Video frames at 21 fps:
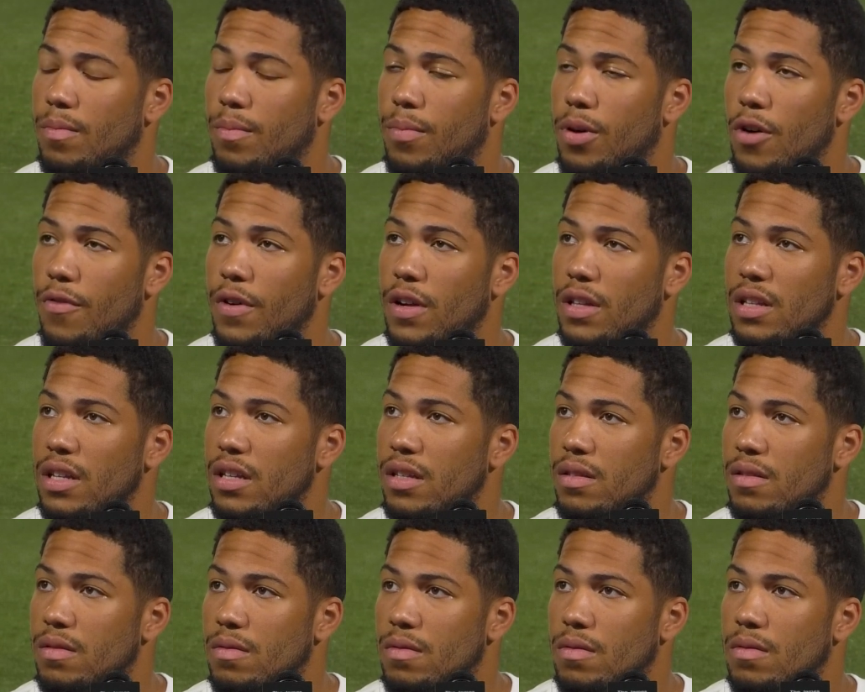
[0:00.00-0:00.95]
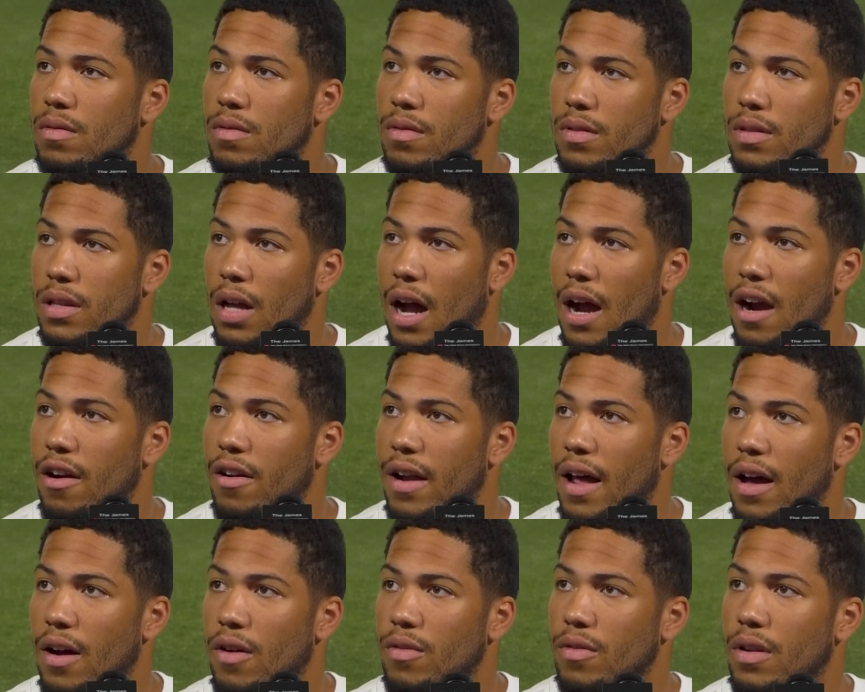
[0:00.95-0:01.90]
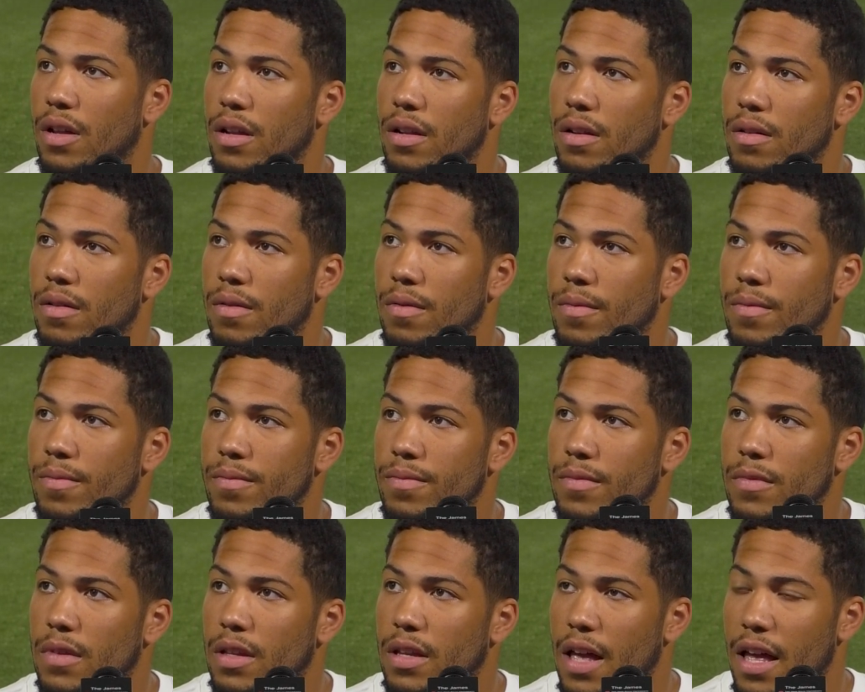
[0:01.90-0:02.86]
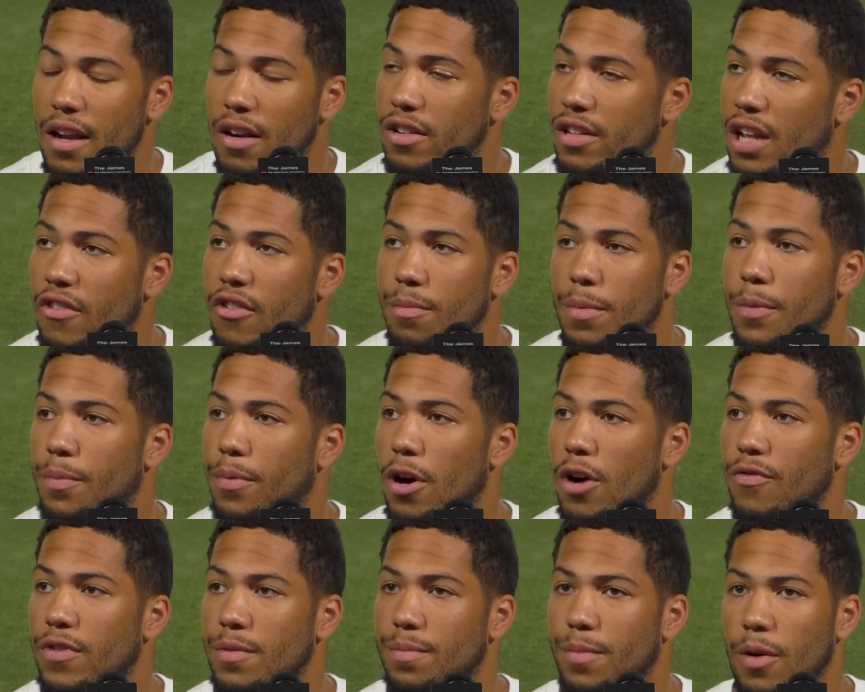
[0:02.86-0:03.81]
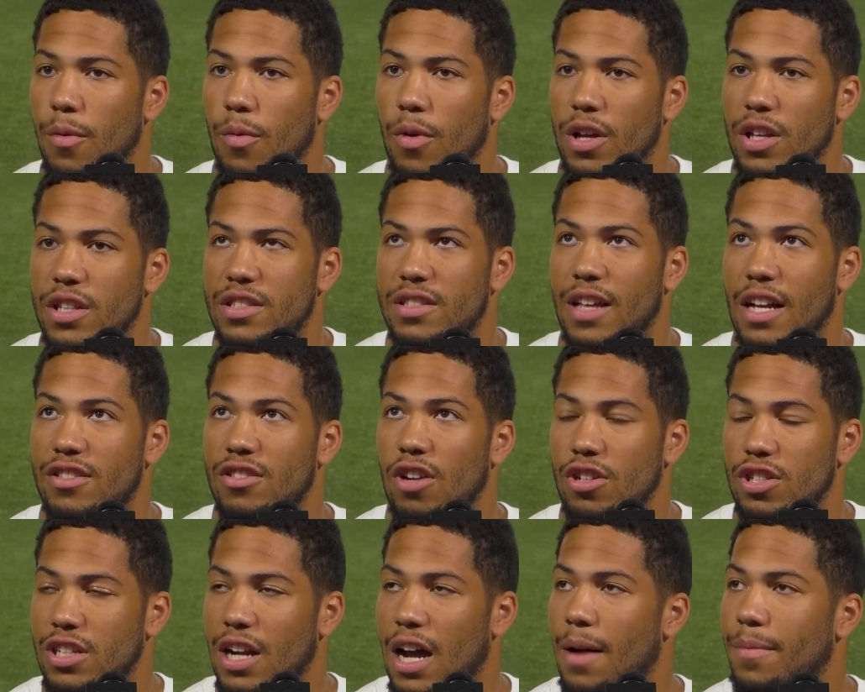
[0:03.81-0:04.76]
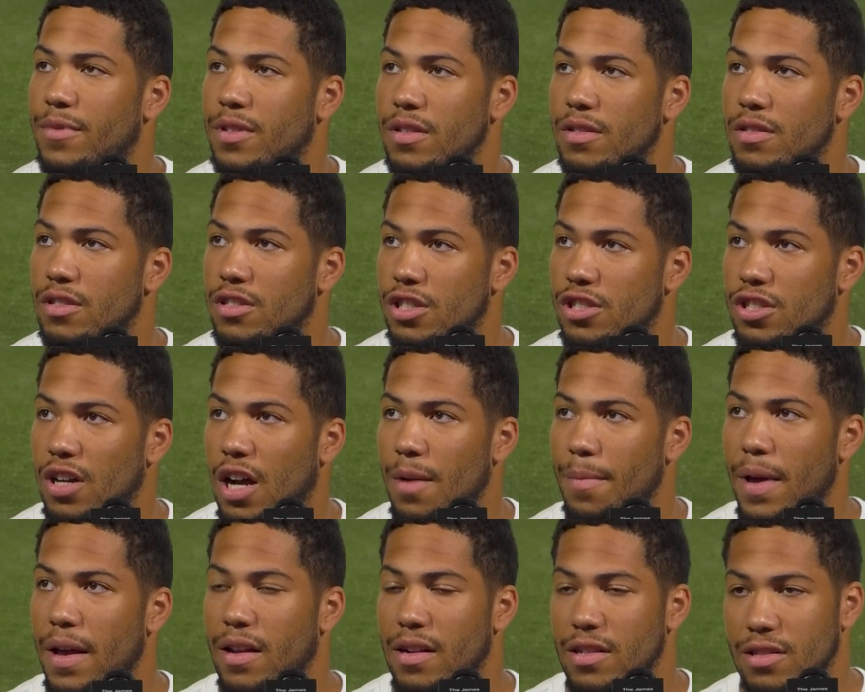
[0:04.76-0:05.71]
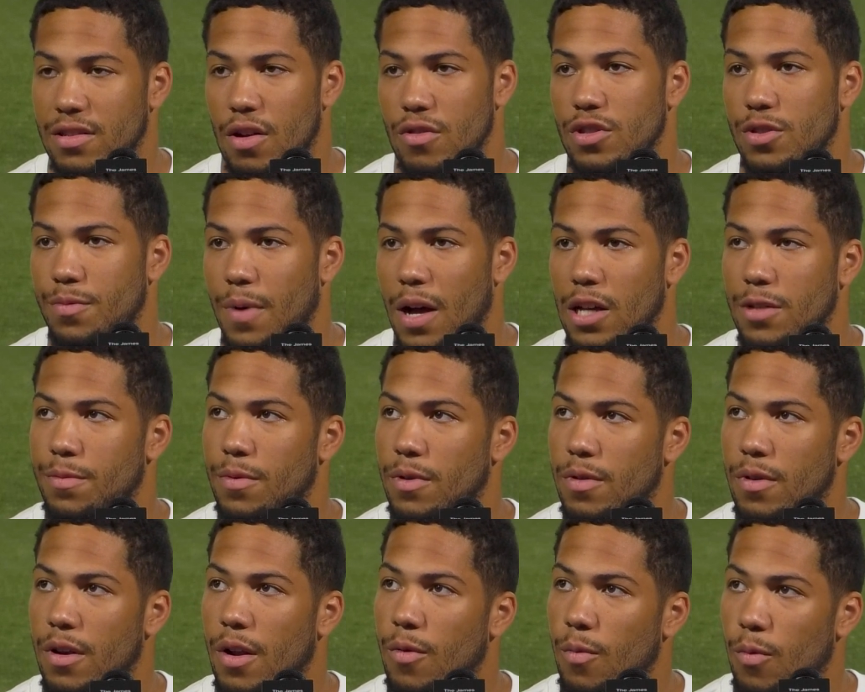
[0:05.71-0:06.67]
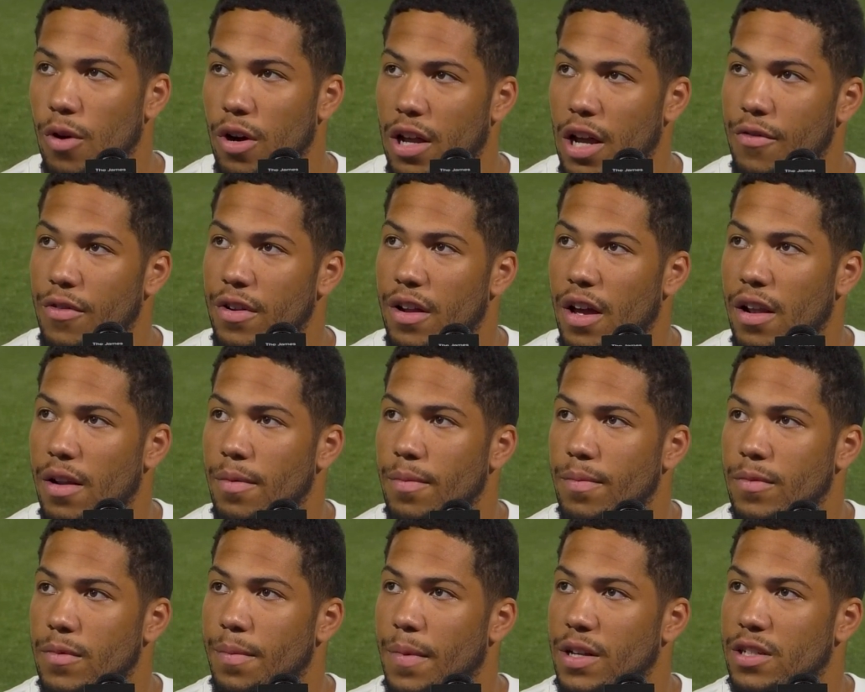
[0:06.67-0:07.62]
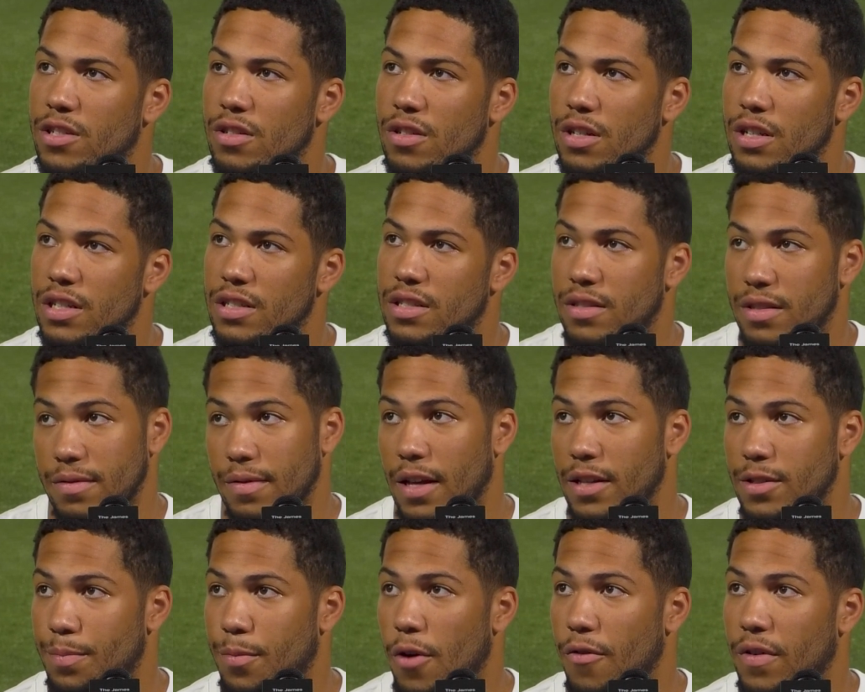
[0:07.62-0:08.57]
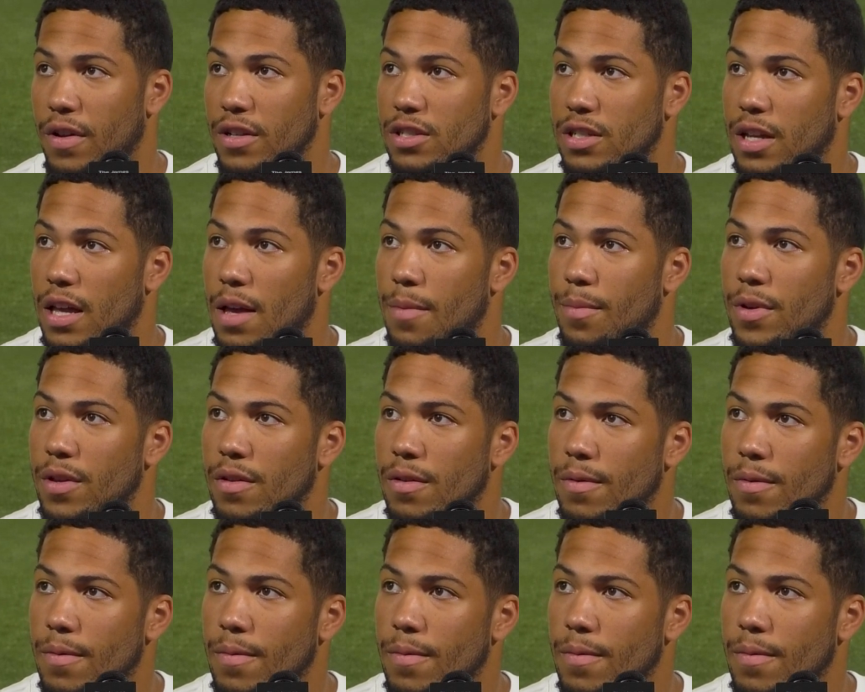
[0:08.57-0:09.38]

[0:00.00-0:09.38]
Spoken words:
perfectly ironed out, and it'll never be perfect, but that's our job to try to make it as close as possible and work every day to make sure it is as perfect as it can be.